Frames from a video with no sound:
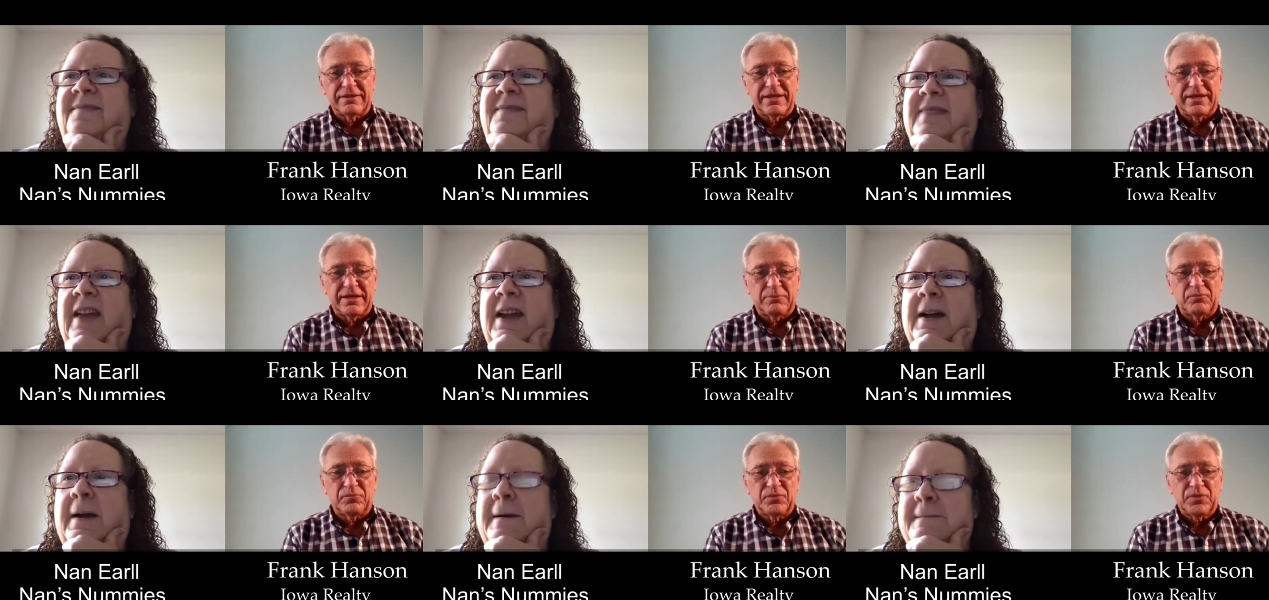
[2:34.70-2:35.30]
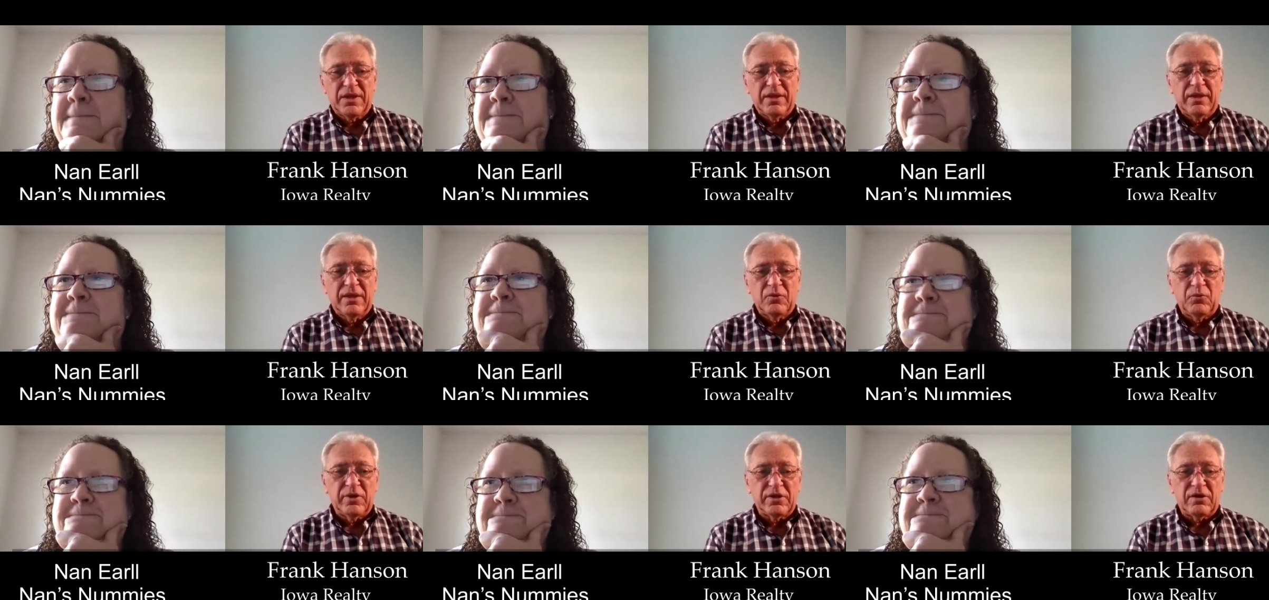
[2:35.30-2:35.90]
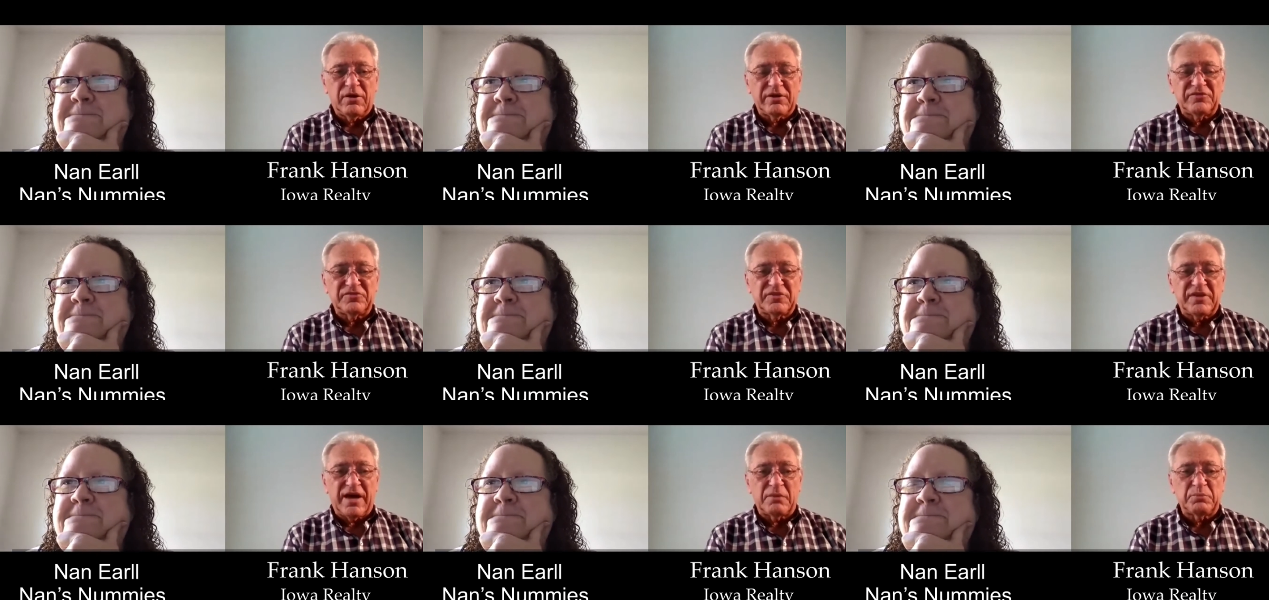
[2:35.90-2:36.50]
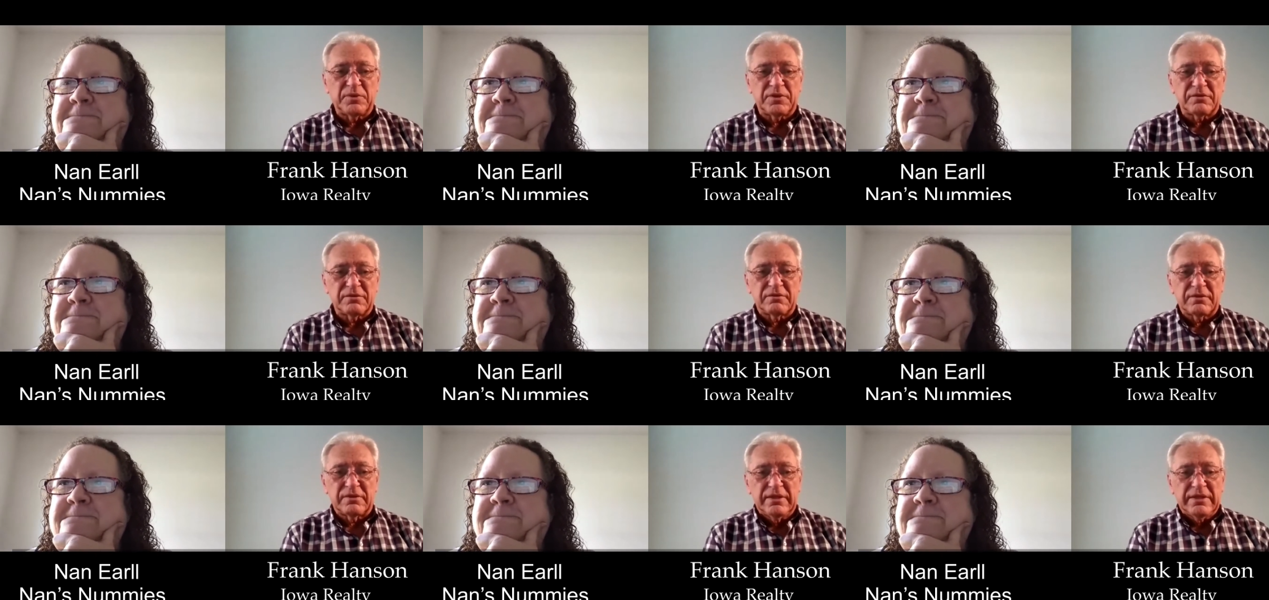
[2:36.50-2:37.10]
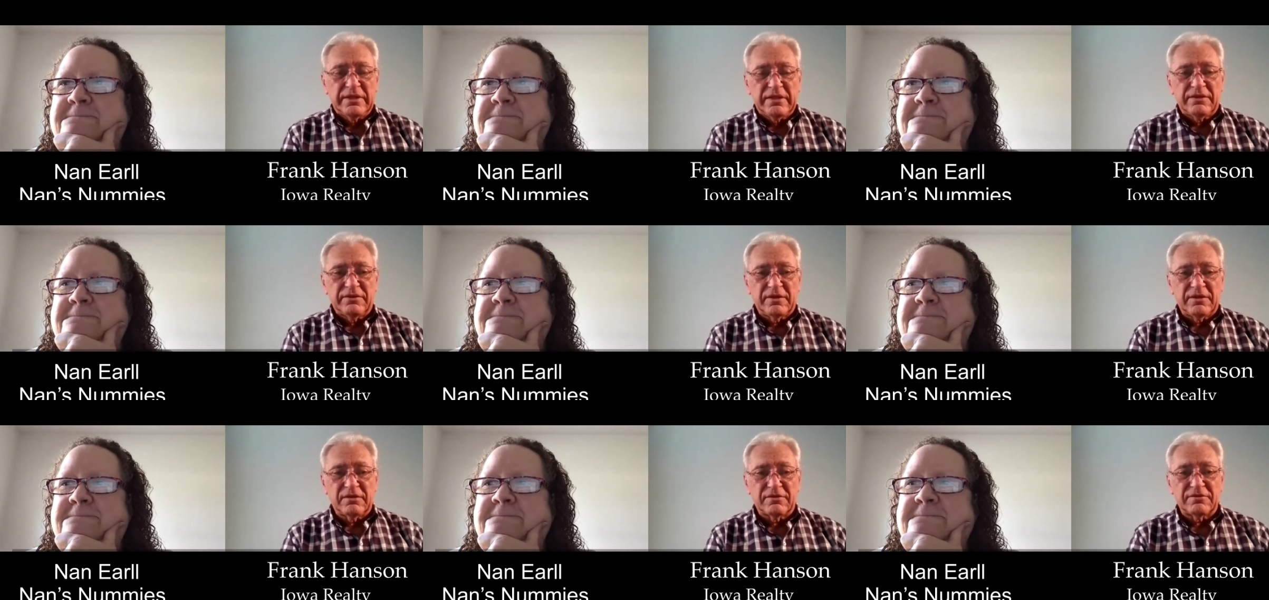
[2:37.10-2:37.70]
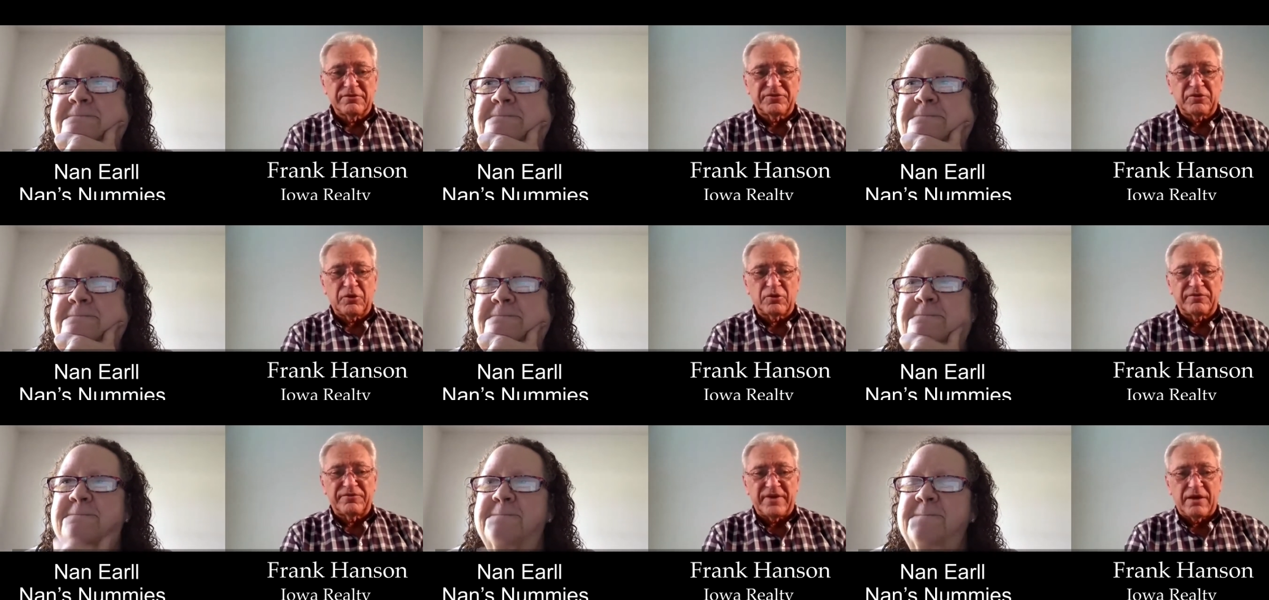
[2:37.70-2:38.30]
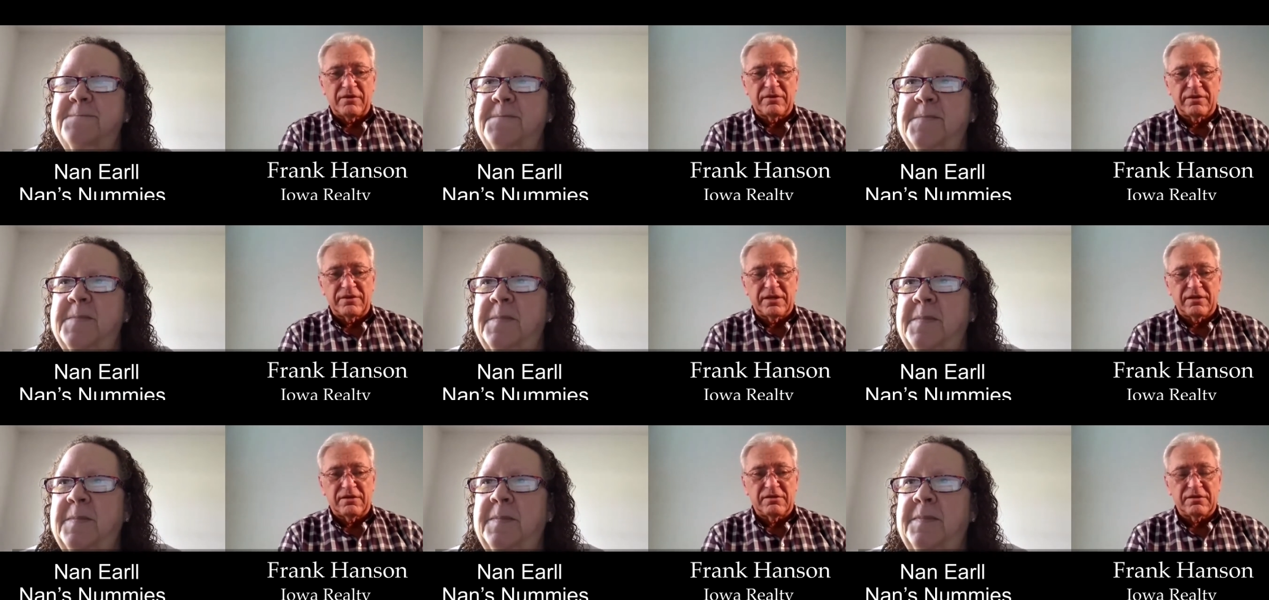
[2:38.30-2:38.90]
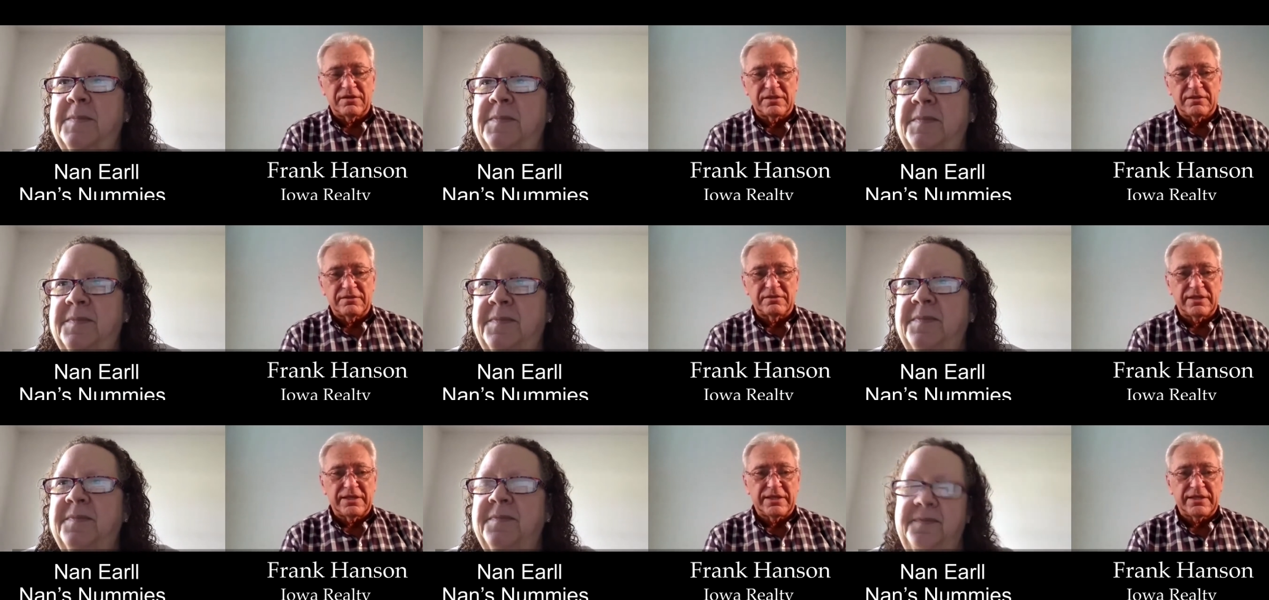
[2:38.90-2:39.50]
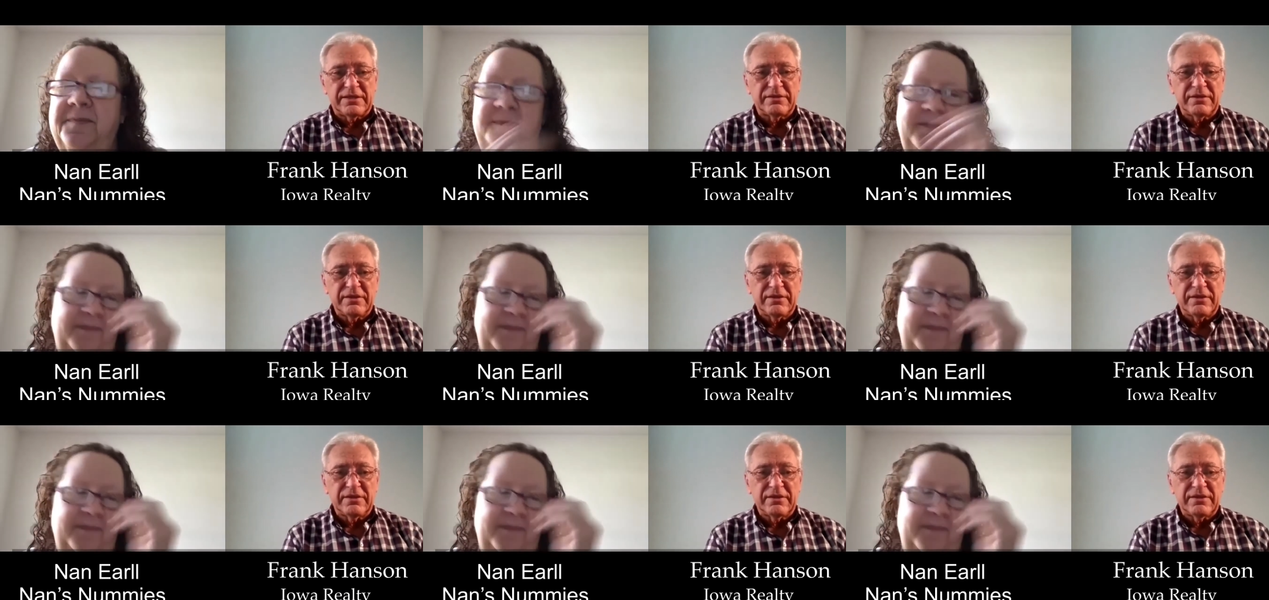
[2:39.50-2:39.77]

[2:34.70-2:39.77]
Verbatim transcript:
Speaker 1: uh, yeah. we'd always stop at the little soda fountain there and uh,